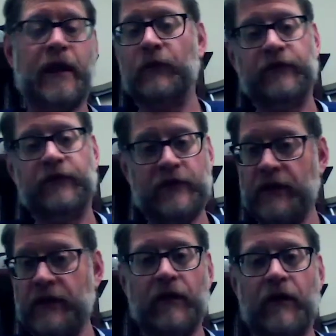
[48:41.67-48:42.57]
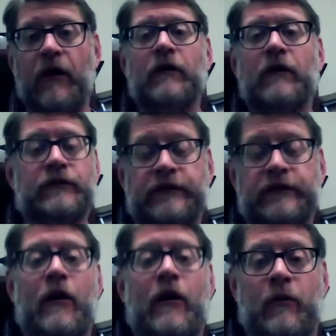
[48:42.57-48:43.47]
It was
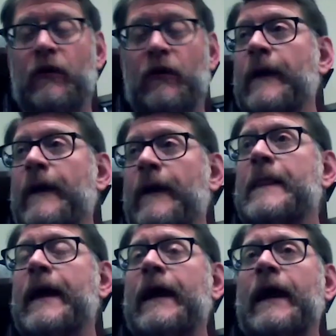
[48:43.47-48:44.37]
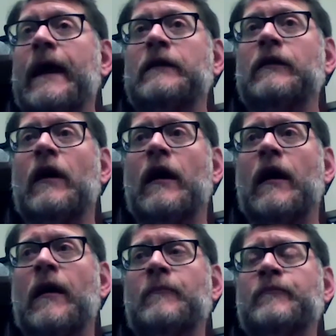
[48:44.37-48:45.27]
terrible. And
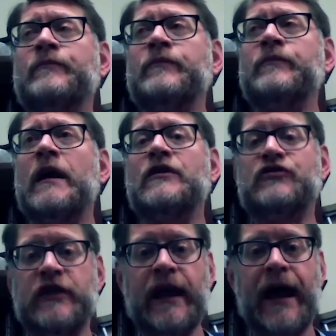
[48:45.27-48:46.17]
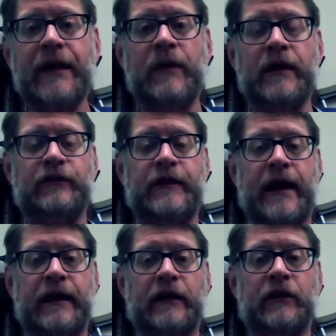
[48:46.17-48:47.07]
she had
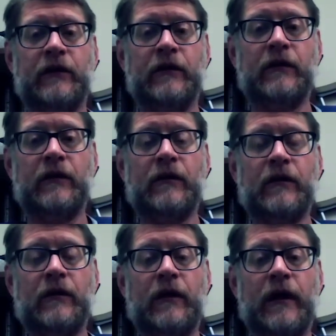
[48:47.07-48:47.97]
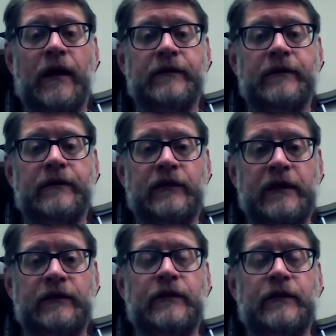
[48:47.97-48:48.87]
metastatic
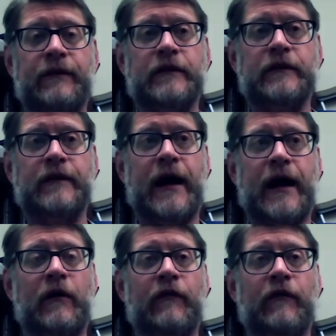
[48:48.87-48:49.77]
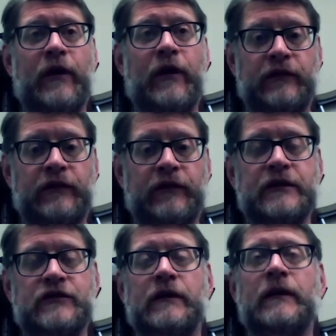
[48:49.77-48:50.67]
disease at the time of
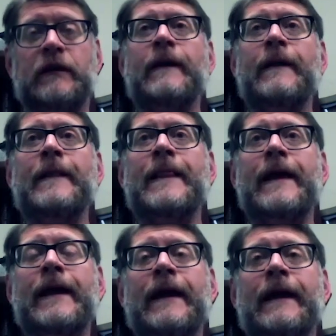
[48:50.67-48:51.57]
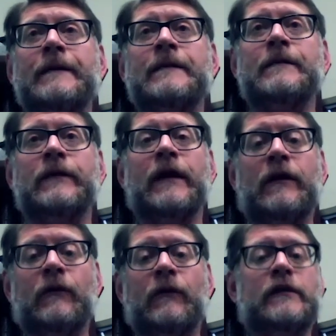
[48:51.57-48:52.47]
presentation. And,
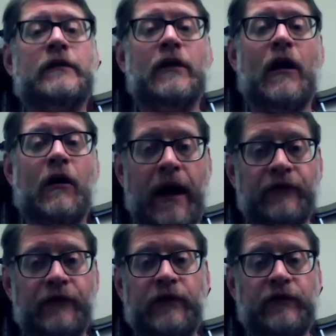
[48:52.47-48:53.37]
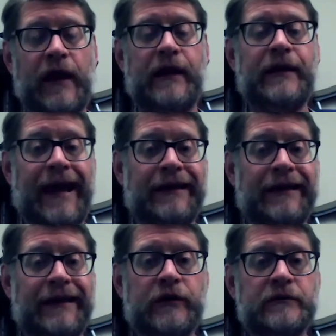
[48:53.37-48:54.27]
as we said,
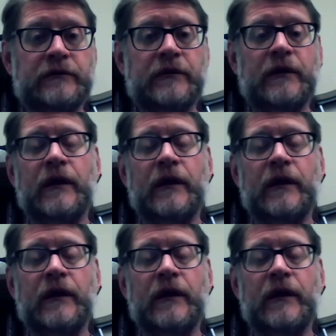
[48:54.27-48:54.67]
ain't good.